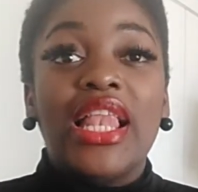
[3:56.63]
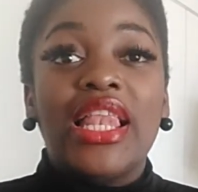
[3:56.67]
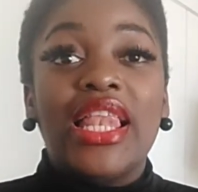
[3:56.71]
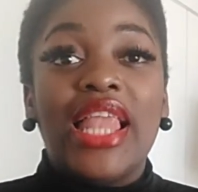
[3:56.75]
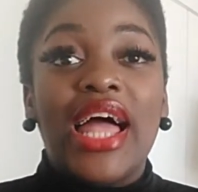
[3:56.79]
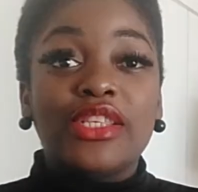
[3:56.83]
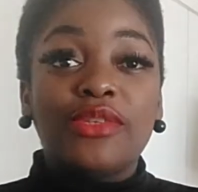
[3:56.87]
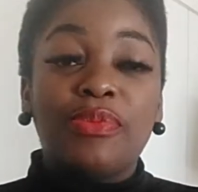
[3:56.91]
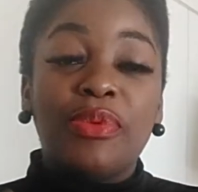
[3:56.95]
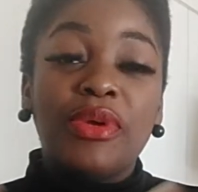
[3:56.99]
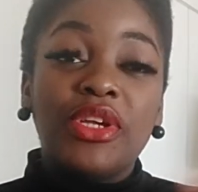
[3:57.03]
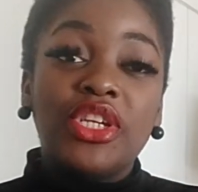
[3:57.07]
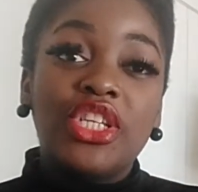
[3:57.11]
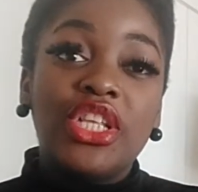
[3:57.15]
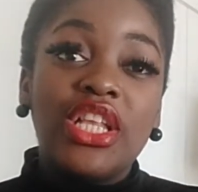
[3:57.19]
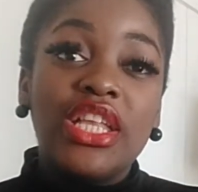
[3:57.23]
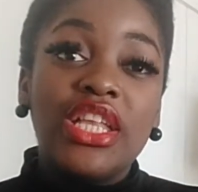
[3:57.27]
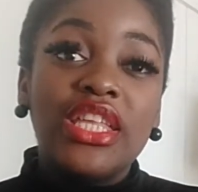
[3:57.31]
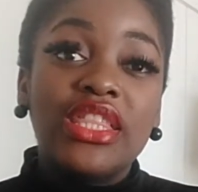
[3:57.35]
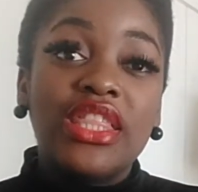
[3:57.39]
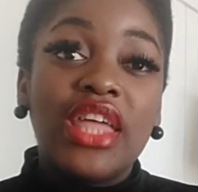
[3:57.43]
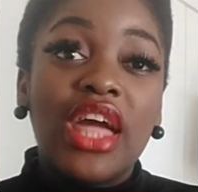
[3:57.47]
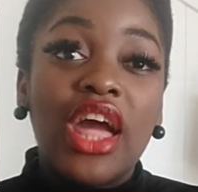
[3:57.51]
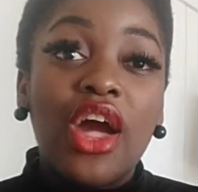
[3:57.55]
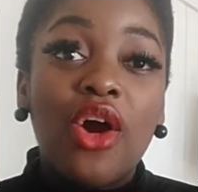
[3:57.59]

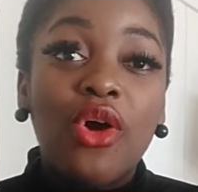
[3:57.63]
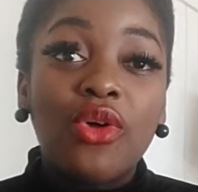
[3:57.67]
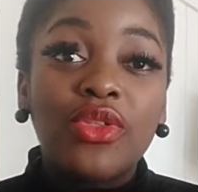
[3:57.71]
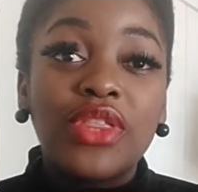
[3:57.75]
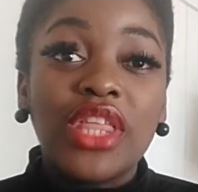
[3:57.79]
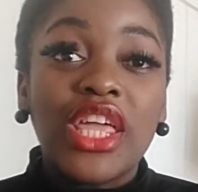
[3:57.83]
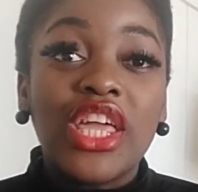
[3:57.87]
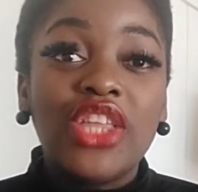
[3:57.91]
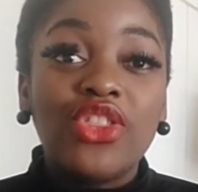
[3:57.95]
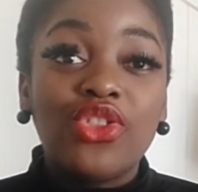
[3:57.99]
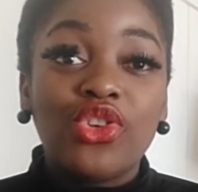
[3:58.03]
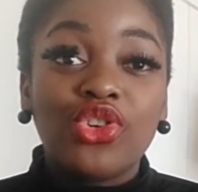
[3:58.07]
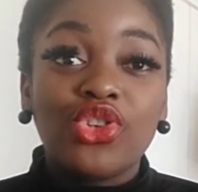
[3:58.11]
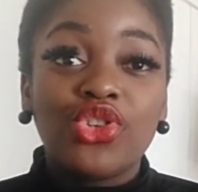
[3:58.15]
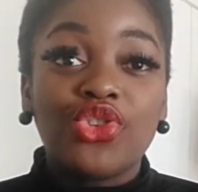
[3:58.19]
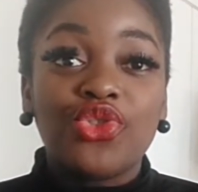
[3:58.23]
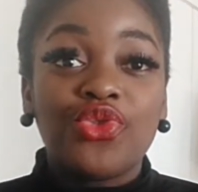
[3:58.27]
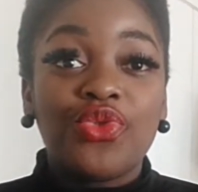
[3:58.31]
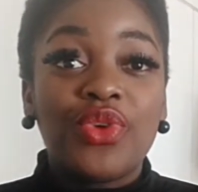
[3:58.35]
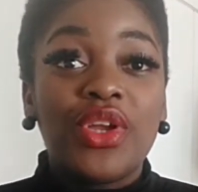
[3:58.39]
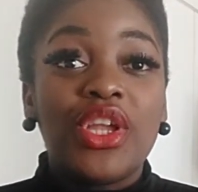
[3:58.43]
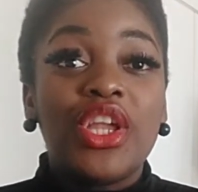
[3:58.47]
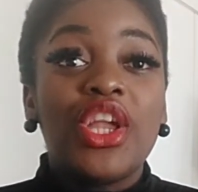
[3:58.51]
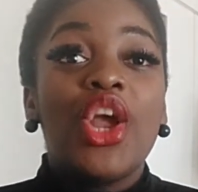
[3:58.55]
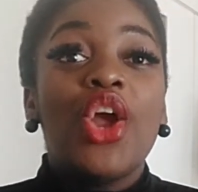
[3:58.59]
especially the health
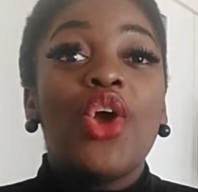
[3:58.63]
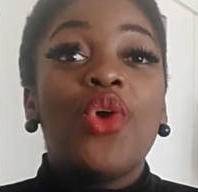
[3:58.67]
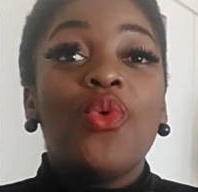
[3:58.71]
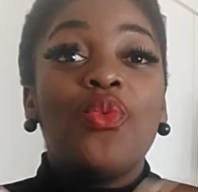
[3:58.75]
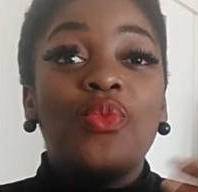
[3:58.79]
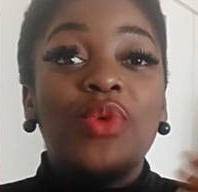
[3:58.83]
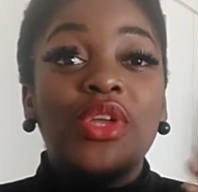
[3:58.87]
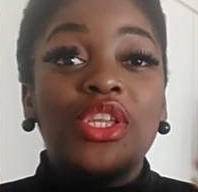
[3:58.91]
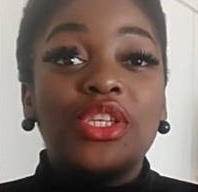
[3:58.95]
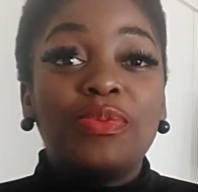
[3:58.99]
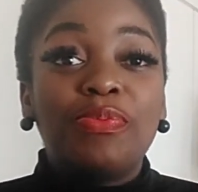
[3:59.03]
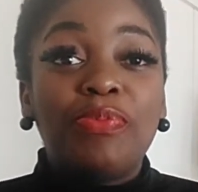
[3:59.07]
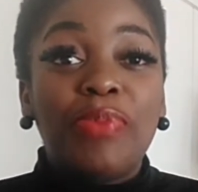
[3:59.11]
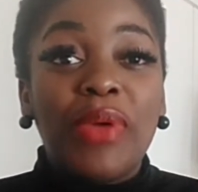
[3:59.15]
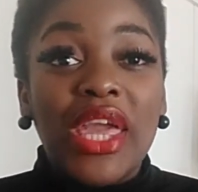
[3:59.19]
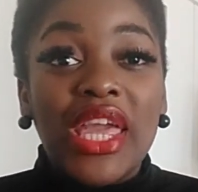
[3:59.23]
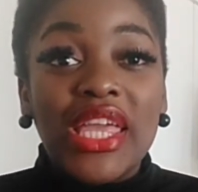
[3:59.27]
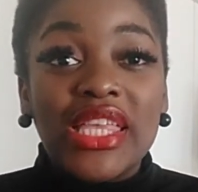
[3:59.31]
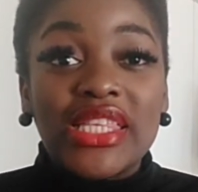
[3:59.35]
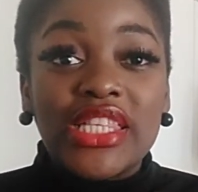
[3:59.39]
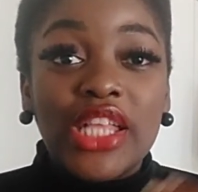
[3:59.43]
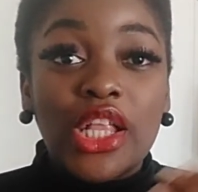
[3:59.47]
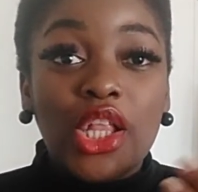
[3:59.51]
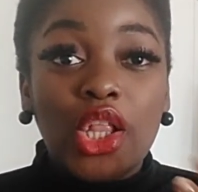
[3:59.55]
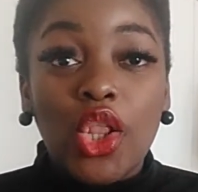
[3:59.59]
industry, which
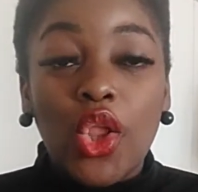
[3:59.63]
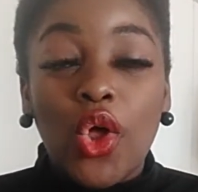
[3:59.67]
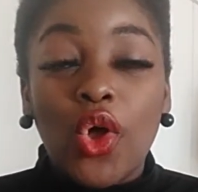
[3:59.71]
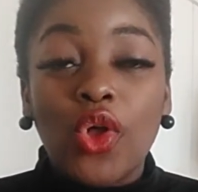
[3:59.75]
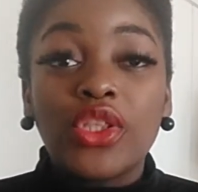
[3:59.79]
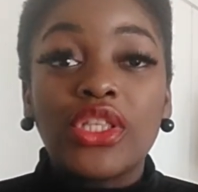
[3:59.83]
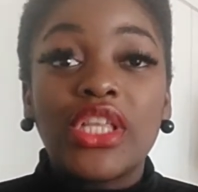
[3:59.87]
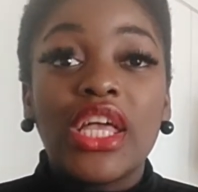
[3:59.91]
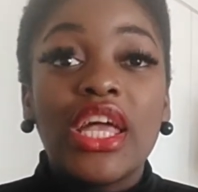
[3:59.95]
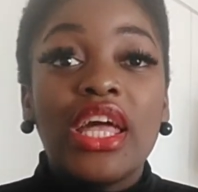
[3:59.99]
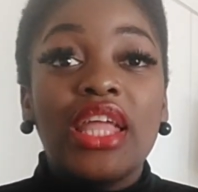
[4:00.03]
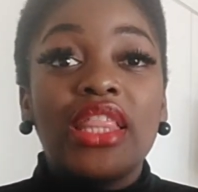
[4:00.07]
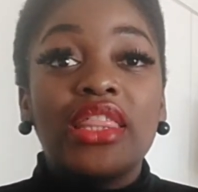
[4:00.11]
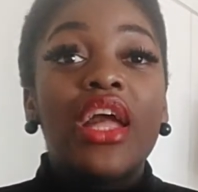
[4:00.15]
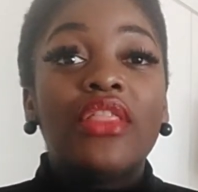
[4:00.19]
pays a lot.